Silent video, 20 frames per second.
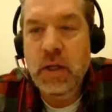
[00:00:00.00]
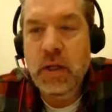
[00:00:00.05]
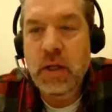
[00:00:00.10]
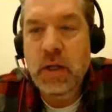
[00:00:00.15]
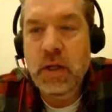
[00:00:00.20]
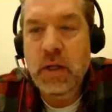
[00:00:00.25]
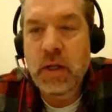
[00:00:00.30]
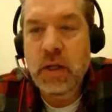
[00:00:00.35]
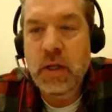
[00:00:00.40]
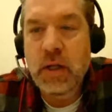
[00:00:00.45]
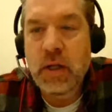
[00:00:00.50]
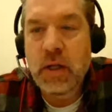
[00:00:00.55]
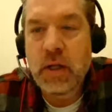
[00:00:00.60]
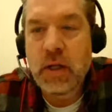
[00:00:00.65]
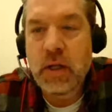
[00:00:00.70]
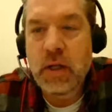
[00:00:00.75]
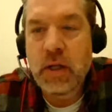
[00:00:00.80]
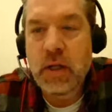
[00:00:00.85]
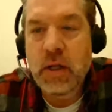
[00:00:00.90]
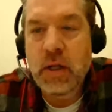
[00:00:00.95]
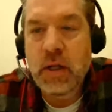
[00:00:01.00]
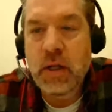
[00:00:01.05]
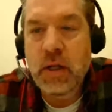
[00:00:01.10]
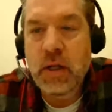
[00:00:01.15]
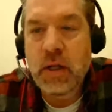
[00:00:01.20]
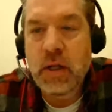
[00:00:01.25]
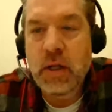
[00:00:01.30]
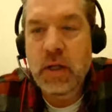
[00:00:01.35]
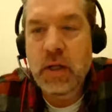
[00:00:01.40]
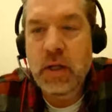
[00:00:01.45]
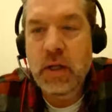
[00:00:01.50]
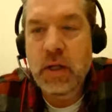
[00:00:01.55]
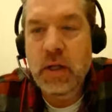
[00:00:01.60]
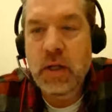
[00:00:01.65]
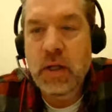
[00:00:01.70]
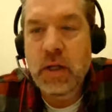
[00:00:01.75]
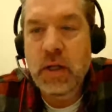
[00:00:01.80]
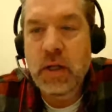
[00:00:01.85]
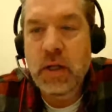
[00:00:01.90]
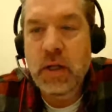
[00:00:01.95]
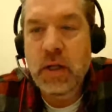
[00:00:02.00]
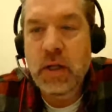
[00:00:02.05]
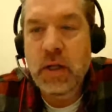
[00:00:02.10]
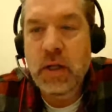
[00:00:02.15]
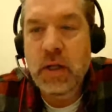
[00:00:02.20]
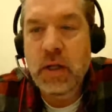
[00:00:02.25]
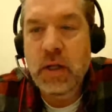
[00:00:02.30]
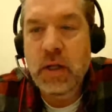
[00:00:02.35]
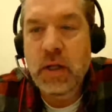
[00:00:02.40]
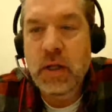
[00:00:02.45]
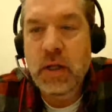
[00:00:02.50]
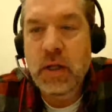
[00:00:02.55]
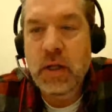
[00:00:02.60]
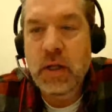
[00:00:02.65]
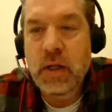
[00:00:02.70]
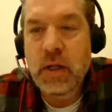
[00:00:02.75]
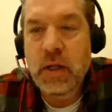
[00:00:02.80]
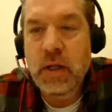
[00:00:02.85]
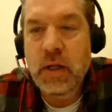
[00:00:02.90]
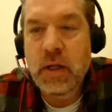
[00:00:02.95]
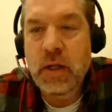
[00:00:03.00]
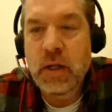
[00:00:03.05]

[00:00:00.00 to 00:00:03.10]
and funny thing is I'm here in the library,